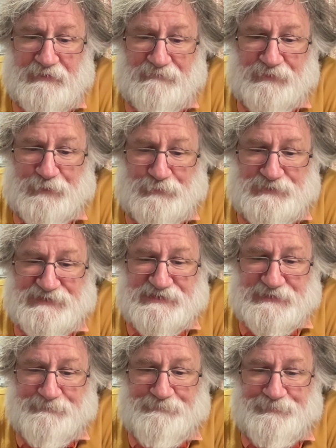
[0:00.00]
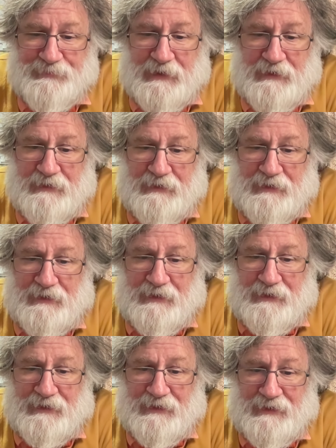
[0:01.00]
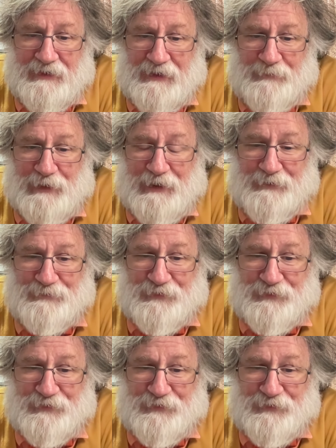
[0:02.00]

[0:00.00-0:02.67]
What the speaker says: votes, around